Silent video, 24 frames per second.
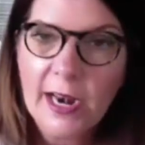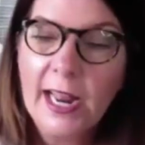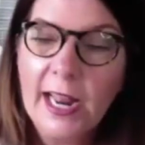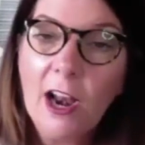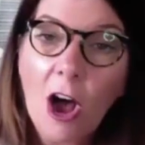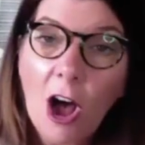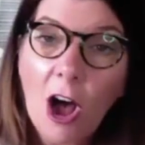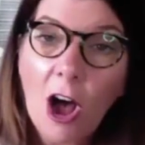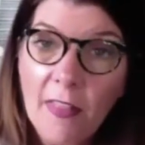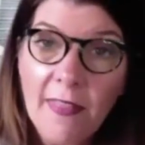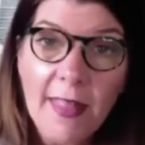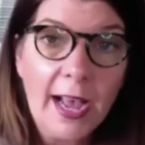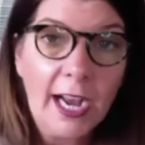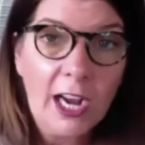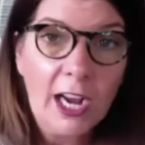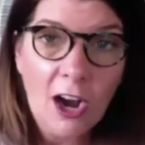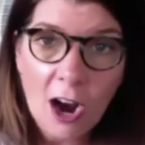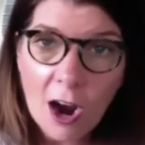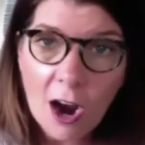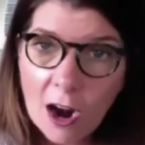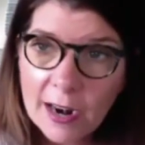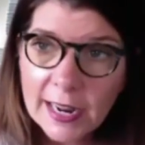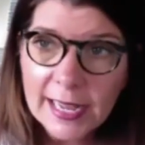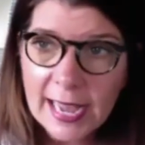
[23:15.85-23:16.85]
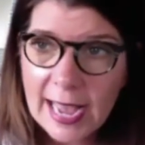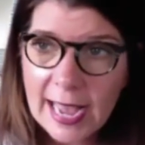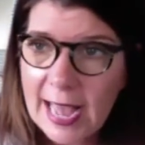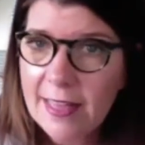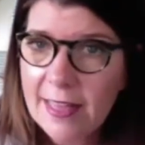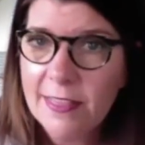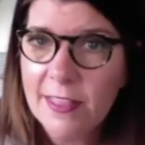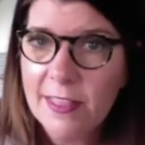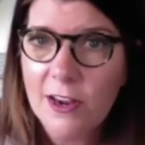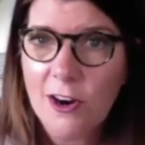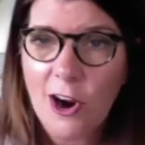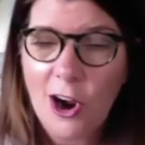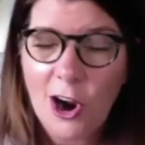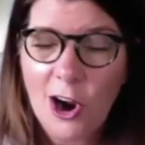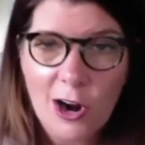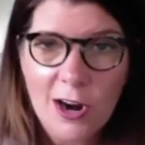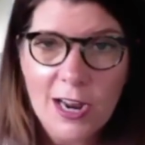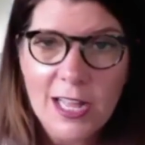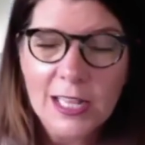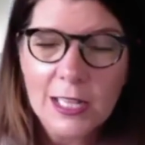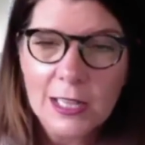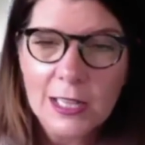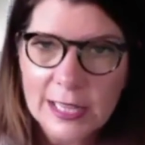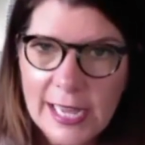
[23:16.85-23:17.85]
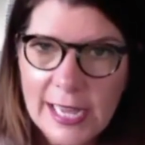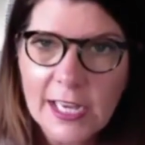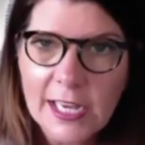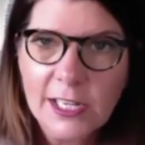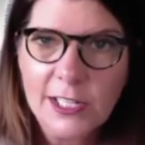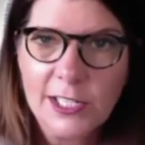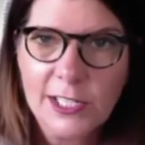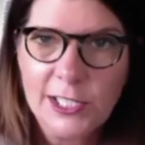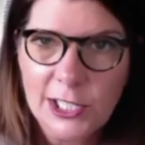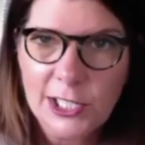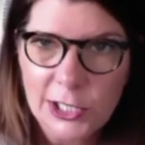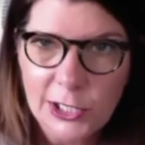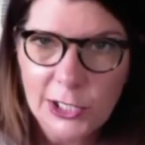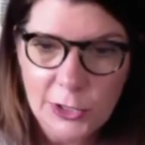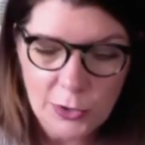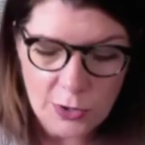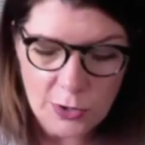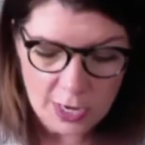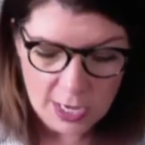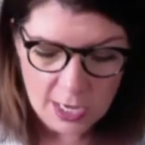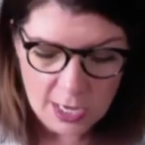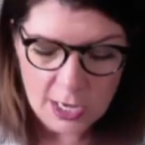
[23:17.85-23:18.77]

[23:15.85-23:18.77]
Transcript: And on that card, again, there are links to